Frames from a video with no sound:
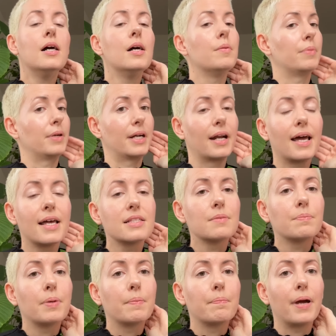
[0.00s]
but it
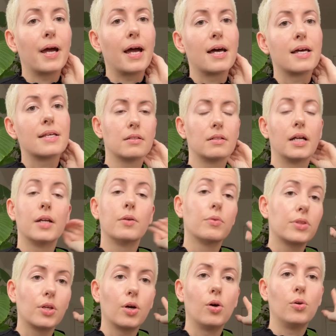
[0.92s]
hasn't been passed, and
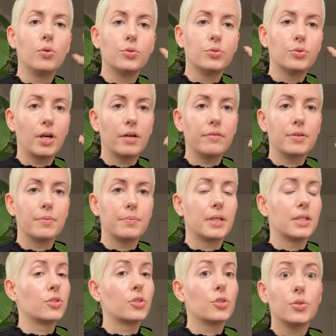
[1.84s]
with the whole new
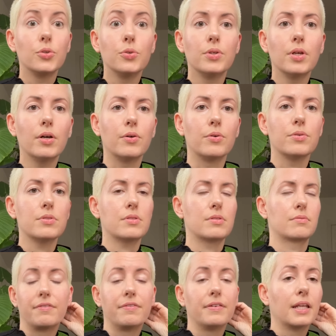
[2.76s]
government, who knows?
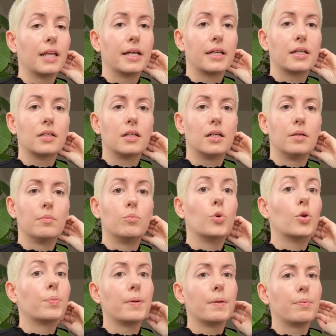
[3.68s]
I feel like
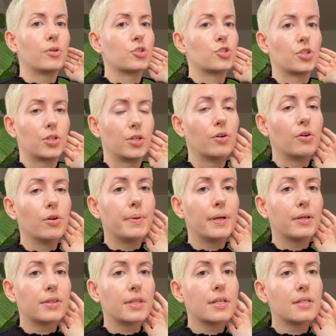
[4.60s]
more people should know
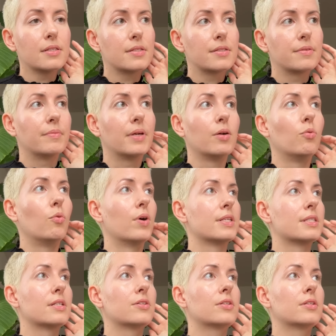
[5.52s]
about this. It
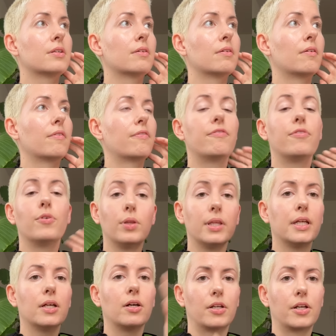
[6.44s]
wasn't
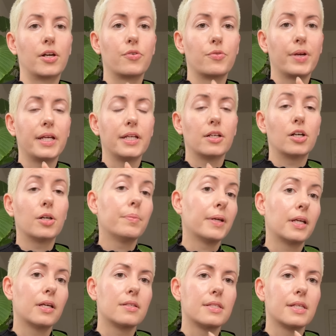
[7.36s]
fully on our radar
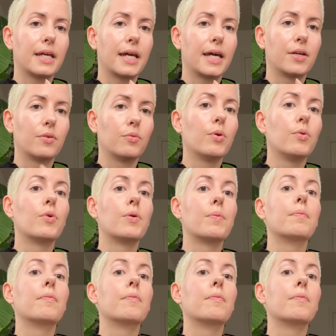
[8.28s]
because, again, we were